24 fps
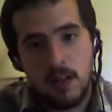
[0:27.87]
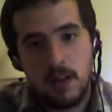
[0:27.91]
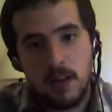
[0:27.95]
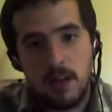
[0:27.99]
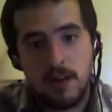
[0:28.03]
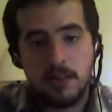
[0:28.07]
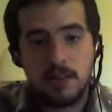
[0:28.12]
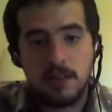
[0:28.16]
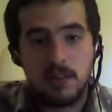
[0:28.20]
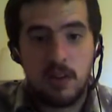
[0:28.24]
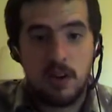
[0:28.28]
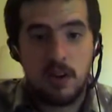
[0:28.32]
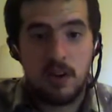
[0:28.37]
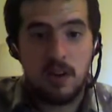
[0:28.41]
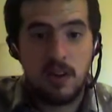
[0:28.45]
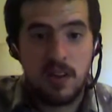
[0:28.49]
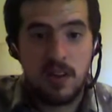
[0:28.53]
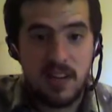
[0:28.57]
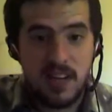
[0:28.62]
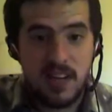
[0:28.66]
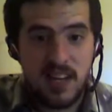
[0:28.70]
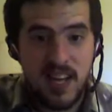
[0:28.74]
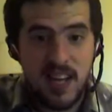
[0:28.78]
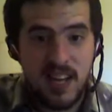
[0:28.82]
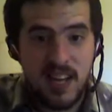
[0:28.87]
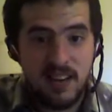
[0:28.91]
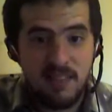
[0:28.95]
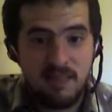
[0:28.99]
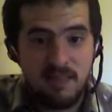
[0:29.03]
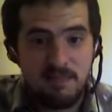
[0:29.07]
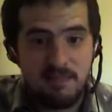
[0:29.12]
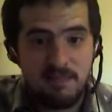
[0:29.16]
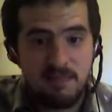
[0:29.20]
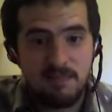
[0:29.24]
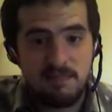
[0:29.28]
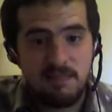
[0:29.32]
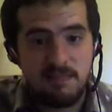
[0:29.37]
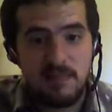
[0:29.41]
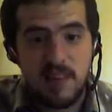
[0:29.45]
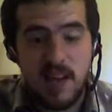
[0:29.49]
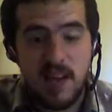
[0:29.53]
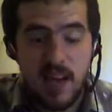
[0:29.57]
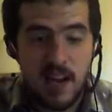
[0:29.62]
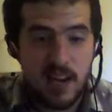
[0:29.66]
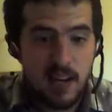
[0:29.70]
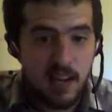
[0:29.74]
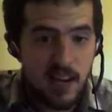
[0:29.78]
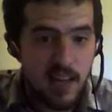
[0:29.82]
There's an early date
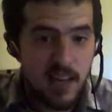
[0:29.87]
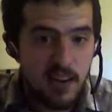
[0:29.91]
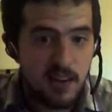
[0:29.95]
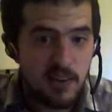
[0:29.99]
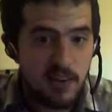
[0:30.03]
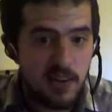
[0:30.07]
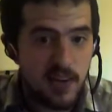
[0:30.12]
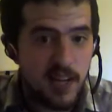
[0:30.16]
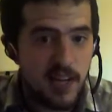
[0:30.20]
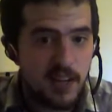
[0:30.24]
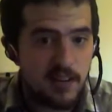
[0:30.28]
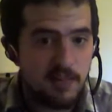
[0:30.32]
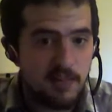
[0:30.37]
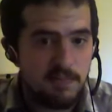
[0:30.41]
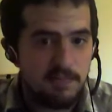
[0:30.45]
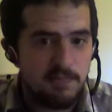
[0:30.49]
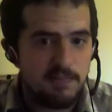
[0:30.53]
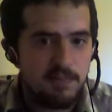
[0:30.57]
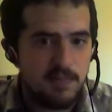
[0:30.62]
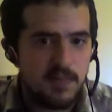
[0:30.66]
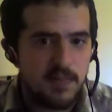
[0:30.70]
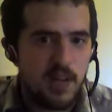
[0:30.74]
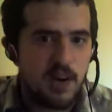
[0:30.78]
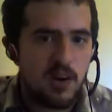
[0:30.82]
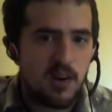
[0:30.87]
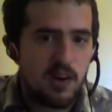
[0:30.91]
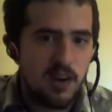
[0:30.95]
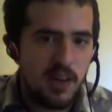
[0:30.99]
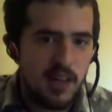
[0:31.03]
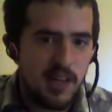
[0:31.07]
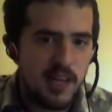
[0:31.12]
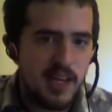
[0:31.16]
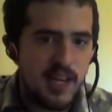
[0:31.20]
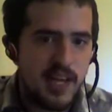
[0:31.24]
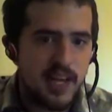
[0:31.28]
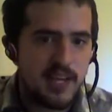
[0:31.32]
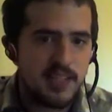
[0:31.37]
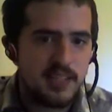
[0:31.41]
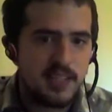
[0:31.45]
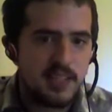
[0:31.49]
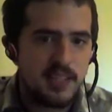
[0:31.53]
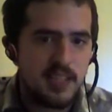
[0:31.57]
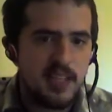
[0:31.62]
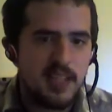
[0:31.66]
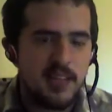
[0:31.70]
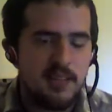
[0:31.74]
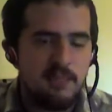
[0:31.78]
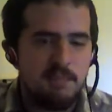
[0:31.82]
and a later date. The early date's
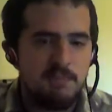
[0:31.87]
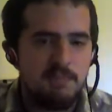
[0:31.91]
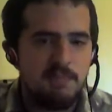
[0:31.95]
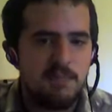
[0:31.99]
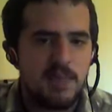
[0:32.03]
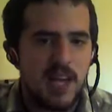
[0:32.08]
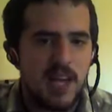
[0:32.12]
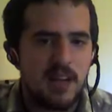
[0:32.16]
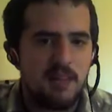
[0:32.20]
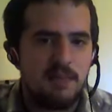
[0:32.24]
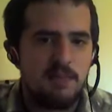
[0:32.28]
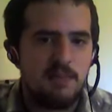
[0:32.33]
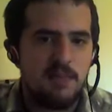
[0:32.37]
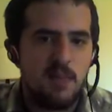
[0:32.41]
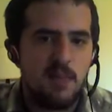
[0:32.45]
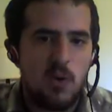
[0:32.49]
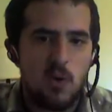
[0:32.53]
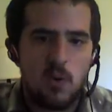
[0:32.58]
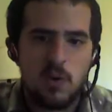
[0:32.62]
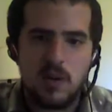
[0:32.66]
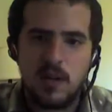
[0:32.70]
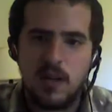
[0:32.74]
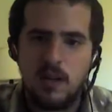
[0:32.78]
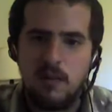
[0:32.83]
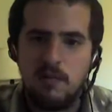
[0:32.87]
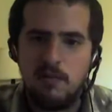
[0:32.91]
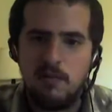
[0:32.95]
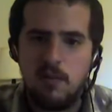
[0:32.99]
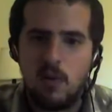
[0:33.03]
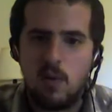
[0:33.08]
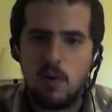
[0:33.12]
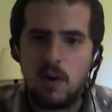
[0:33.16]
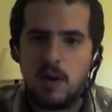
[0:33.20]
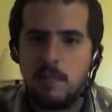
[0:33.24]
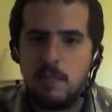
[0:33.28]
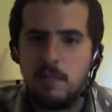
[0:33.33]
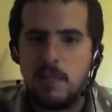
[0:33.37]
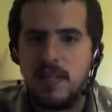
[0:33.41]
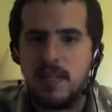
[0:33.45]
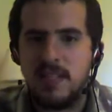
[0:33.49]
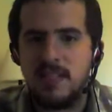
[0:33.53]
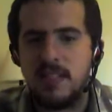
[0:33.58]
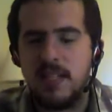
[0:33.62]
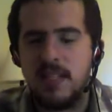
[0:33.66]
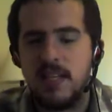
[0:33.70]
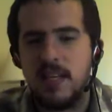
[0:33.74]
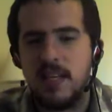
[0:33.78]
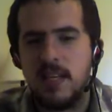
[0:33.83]
in like 1440
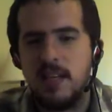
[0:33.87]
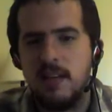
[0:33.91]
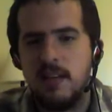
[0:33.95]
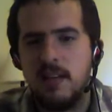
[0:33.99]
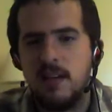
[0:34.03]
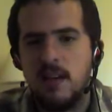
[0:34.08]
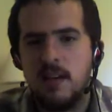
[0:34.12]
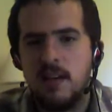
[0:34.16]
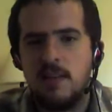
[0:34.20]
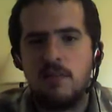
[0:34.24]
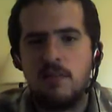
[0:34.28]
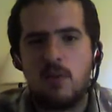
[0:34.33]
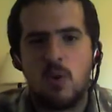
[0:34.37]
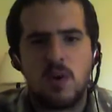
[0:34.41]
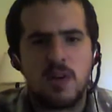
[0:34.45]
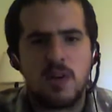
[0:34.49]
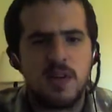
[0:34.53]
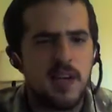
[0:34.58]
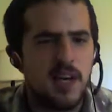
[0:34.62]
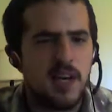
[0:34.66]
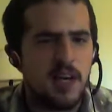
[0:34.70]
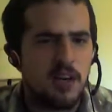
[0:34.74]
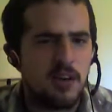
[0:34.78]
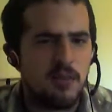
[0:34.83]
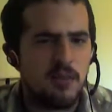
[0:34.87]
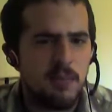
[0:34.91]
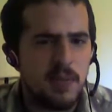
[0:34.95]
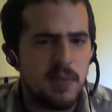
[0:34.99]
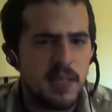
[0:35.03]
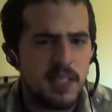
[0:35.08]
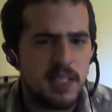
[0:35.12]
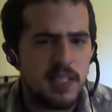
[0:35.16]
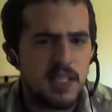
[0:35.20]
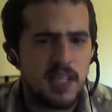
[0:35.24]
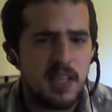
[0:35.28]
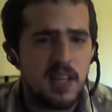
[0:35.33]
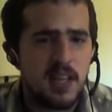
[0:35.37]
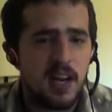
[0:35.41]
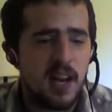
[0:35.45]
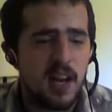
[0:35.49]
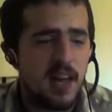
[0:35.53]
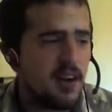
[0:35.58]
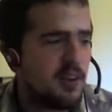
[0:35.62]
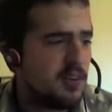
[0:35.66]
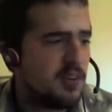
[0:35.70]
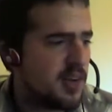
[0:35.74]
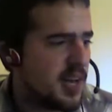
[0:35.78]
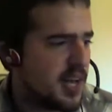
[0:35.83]
BC, 1400 BC. The
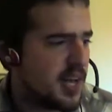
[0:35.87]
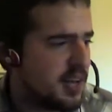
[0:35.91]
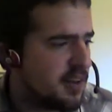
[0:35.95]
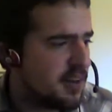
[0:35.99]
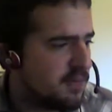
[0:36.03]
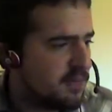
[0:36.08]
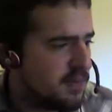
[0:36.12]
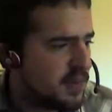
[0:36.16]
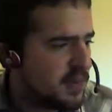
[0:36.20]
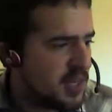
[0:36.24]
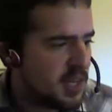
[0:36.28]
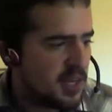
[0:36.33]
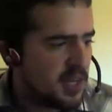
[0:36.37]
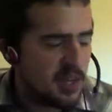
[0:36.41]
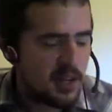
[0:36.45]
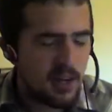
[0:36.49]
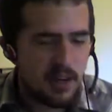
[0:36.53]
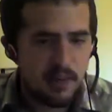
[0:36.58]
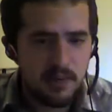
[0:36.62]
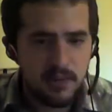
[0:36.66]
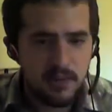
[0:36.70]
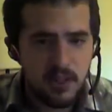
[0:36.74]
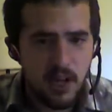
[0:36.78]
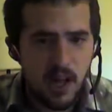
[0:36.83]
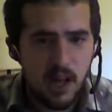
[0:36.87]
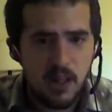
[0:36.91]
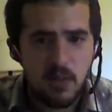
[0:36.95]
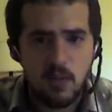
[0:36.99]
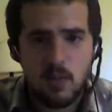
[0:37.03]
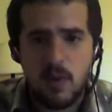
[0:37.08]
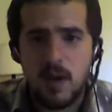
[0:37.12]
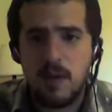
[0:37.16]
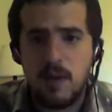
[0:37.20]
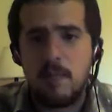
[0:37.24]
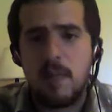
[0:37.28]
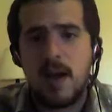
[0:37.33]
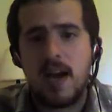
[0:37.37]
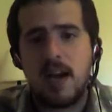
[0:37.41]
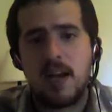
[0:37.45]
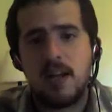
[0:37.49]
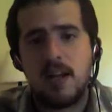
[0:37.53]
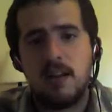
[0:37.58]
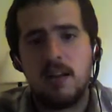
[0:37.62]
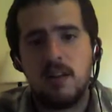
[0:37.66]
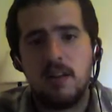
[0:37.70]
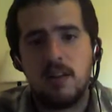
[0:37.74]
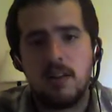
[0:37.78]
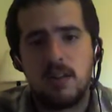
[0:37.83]
later date goes all the way back
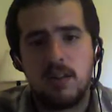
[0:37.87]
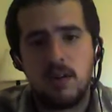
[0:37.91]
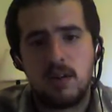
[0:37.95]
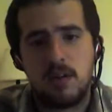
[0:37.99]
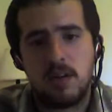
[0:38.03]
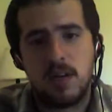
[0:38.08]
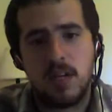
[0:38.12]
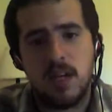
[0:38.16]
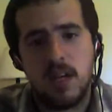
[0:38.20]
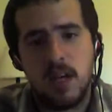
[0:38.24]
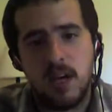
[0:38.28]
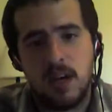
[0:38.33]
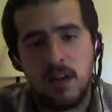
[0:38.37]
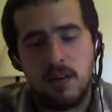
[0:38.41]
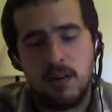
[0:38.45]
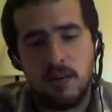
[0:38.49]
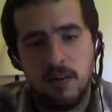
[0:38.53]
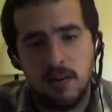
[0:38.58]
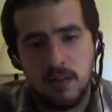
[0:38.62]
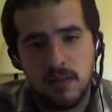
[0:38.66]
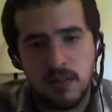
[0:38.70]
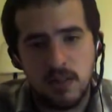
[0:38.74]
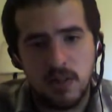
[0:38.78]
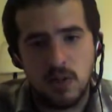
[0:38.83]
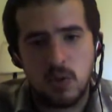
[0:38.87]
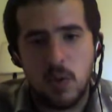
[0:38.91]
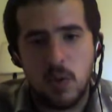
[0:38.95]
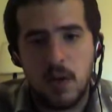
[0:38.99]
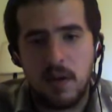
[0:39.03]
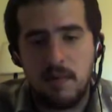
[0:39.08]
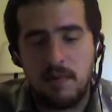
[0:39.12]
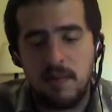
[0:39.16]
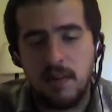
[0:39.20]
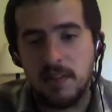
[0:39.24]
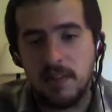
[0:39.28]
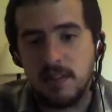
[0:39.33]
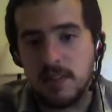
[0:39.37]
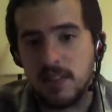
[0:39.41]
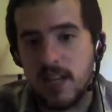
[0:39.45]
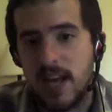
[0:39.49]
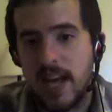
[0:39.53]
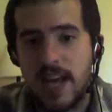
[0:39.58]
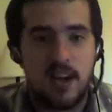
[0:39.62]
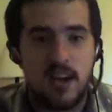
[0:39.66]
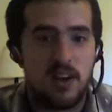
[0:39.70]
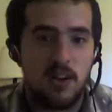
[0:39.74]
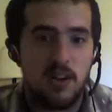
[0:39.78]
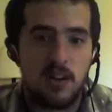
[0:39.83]
into 1300s and 1200s. I
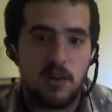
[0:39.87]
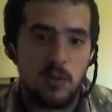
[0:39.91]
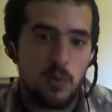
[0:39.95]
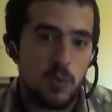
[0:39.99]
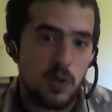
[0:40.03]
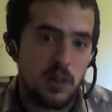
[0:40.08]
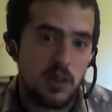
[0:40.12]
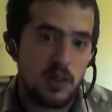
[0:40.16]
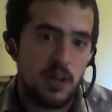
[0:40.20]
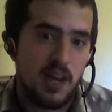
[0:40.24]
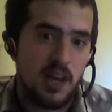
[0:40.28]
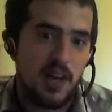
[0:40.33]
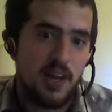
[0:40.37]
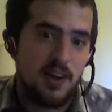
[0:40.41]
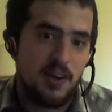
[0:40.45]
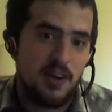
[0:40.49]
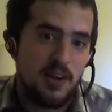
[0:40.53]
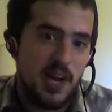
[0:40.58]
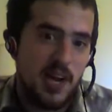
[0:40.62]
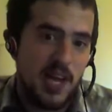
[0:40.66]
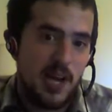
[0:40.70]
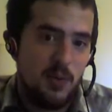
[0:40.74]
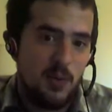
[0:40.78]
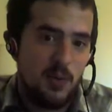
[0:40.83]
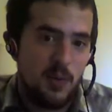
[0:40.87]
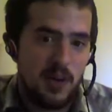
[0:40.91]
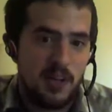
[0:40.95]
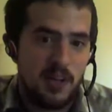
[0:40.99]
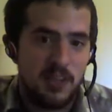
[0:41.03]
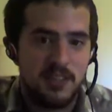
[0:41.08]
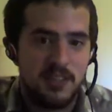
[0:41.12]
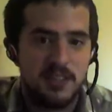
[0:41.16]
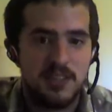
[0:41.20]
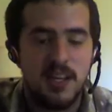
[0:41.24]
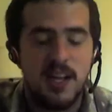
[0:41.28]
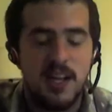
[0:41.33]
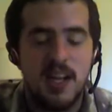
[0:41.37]
had to look what the later date was.